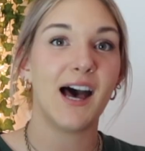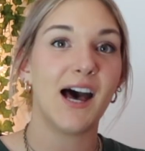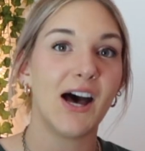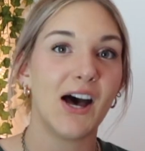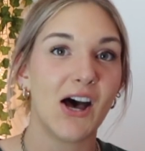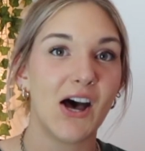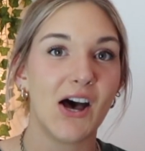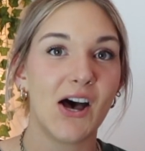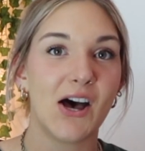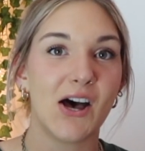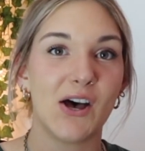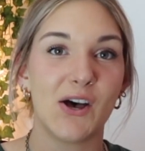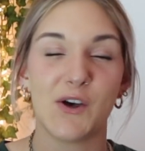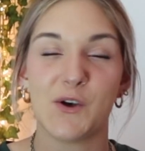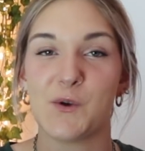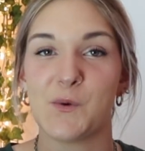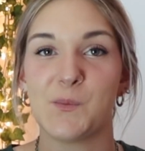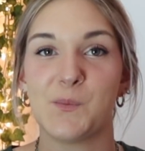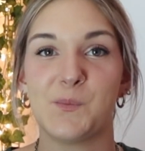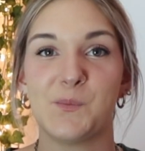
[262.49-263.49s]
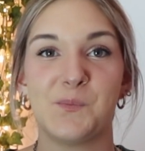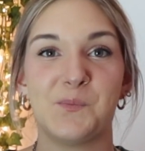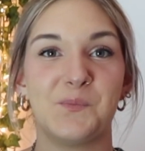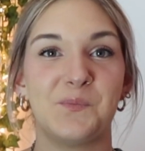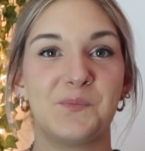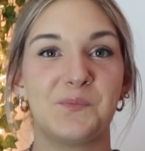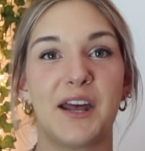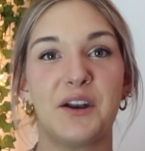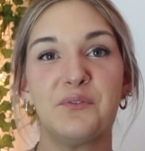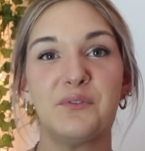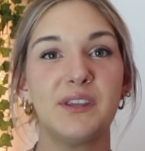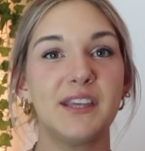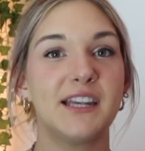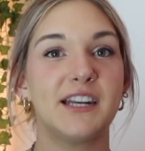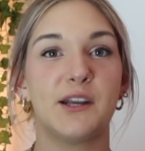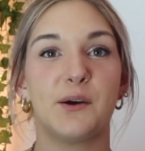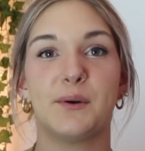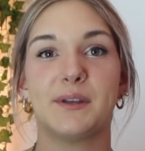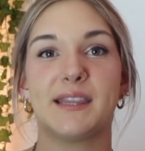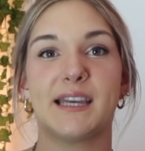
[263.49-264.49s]
I don't really
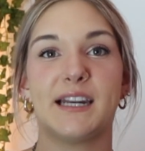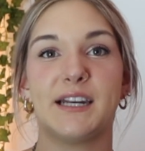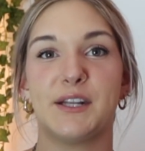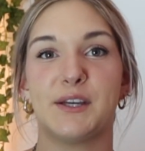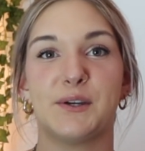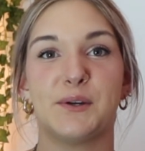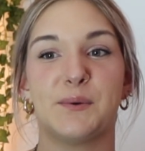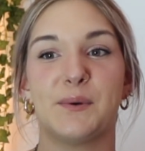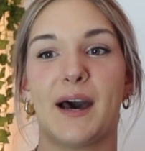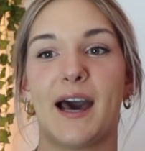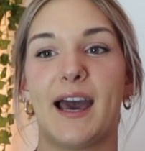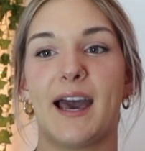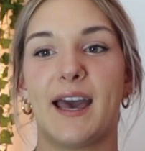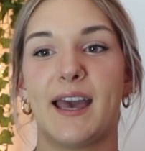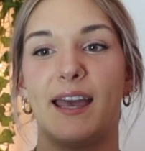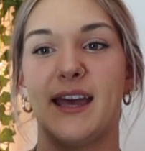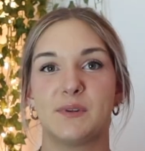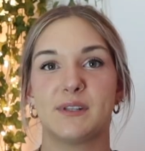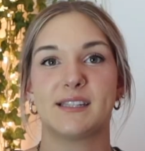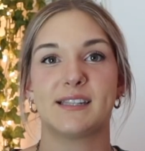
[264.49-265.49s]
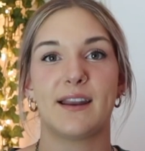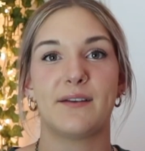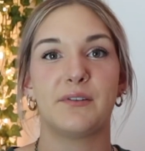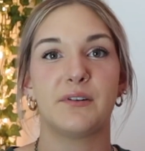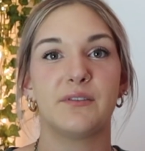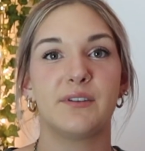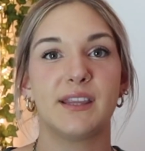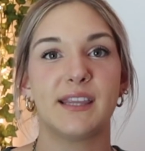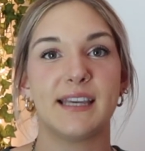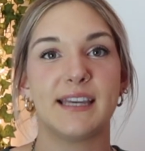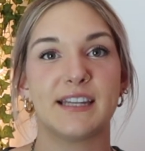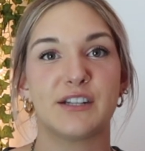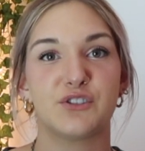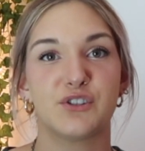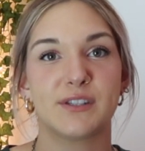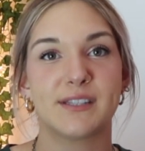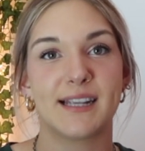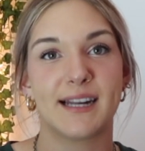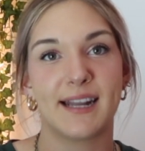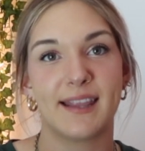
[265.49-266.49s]
know what they do. I was never really
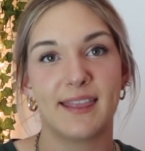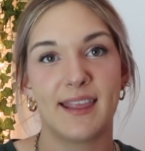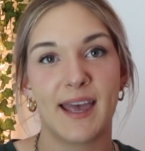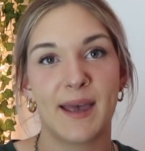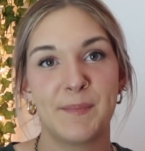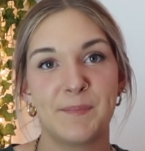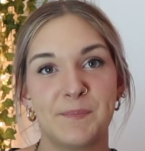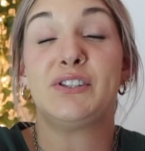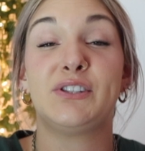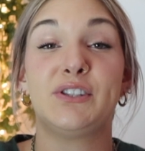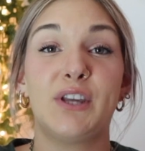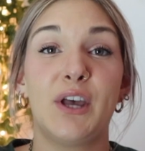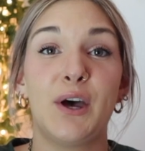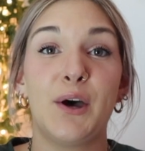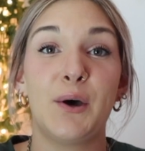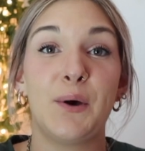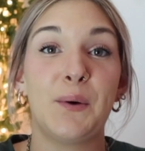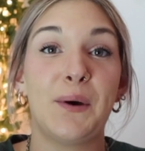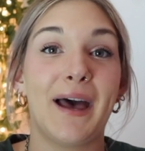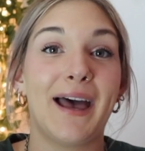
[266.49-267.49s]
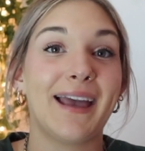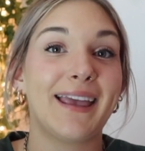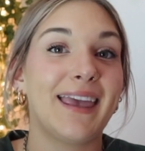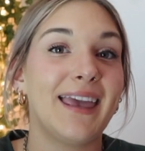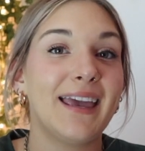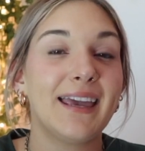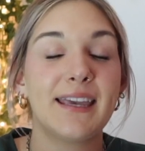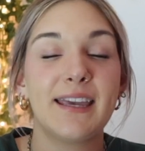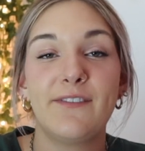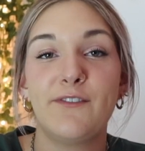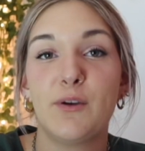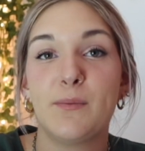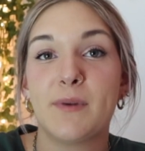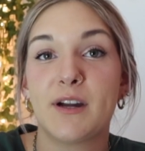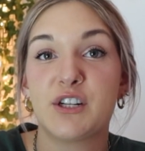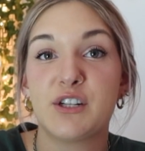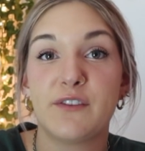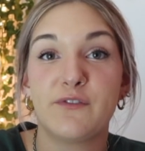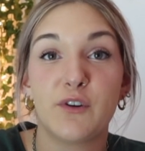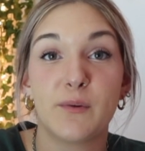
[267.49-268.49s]
interested in them, so I can't give you
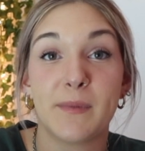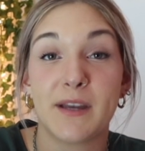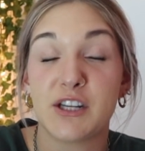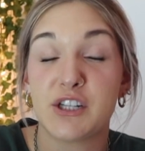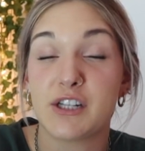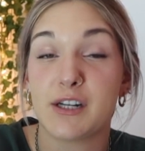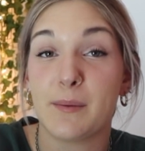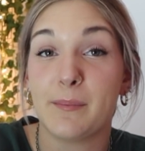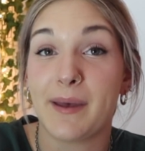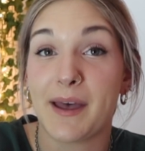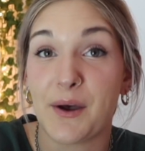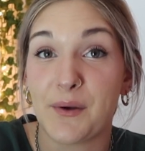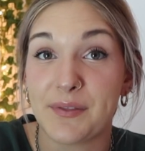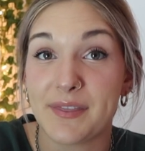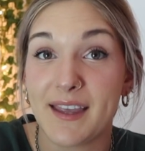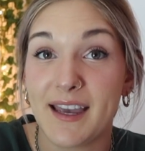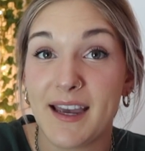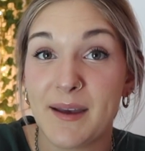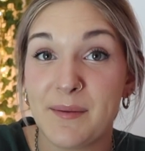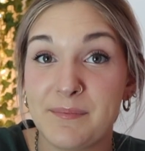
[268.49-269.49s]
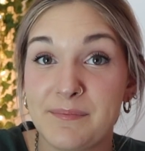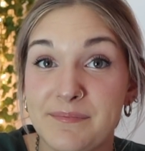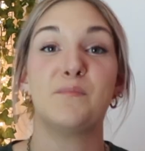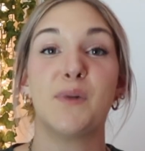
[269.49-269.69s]
much information about them.